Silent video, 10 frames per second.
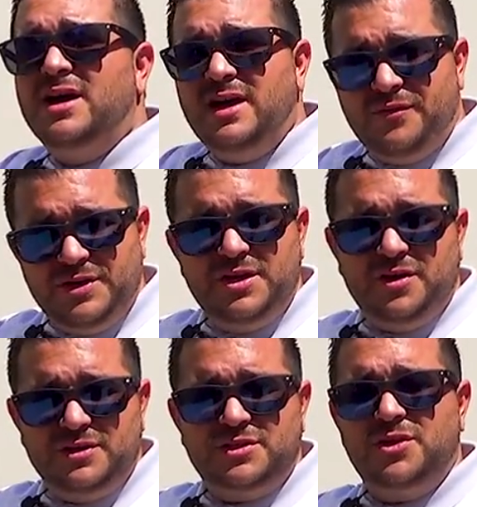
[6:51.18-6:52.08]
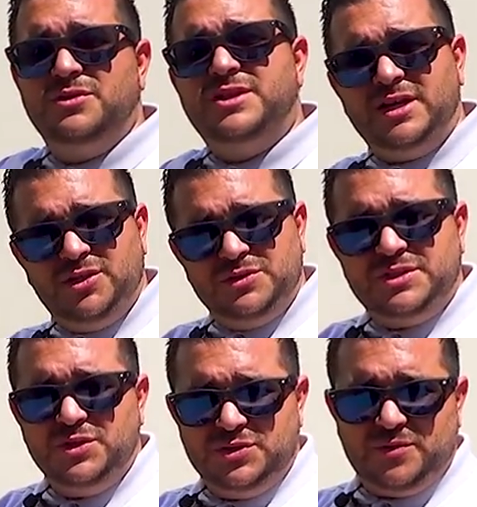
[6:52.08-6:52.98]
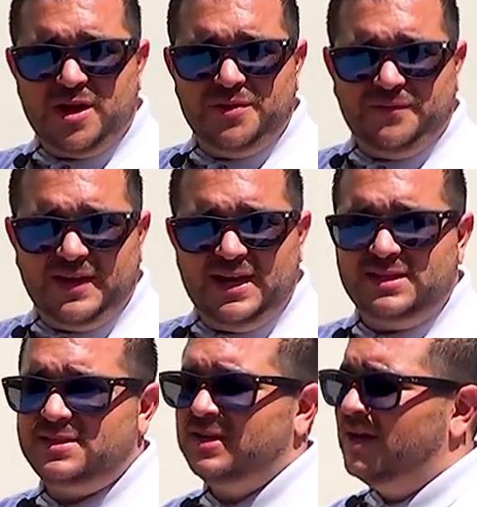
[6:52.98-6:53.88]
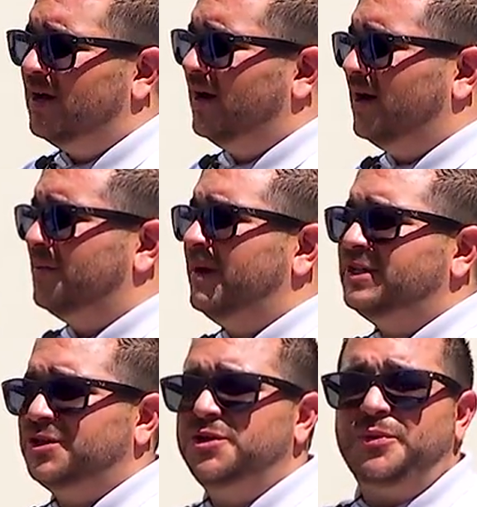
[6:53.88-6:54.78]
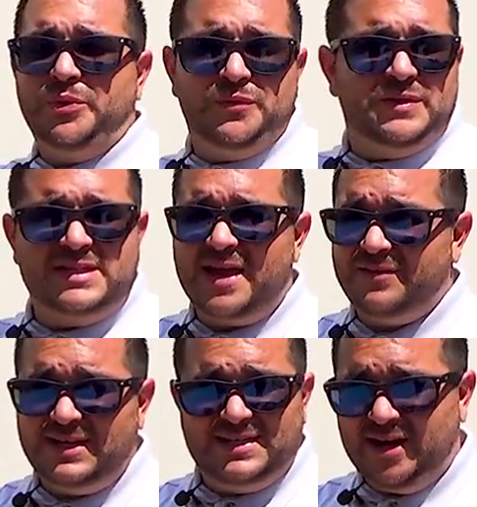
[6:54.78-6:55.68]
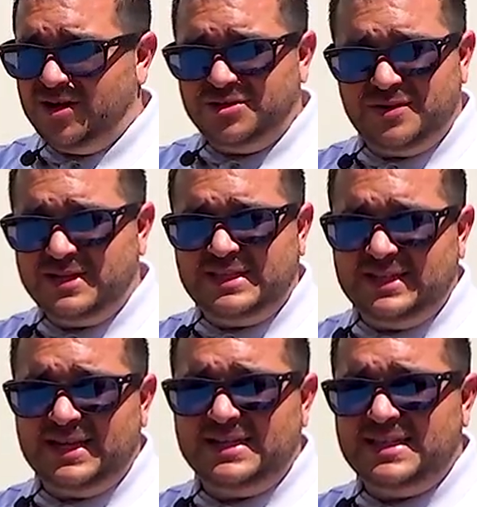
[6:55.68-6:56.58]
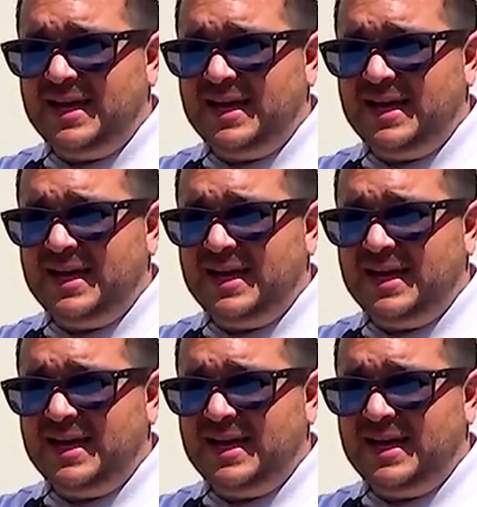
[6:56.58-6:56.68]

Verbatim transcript: uh, every year or so, check those seals around the vents. Uh, make sure your roof doesn't have any tears or anything like